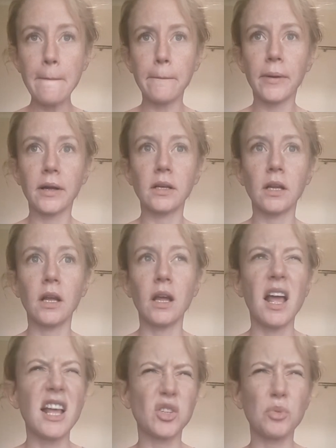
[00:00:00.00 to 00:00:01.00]
But
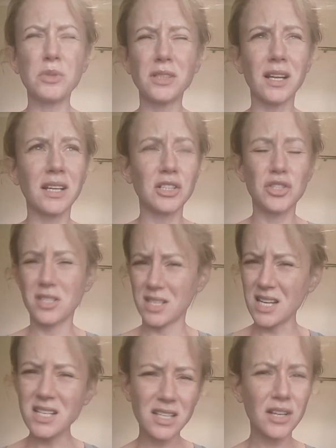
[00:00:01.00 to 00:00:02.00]
it's almost like it's just
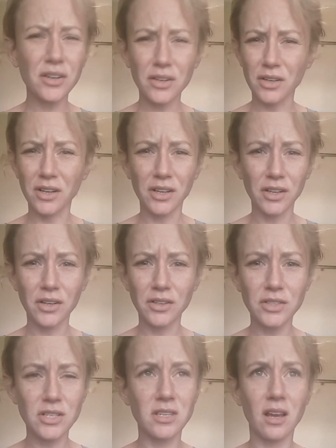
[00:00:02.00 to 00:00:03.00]
easier,
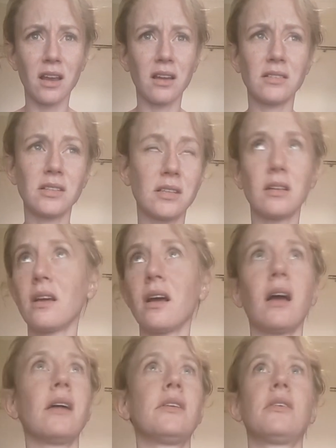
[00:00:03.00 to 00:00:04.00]
to say, just,
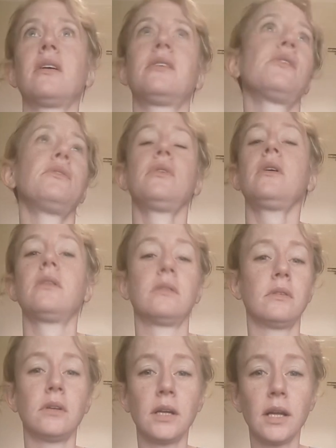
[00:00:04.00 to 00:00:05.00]
I don't
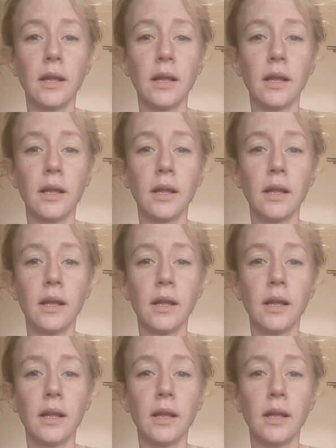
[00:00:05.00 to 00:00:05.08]
know.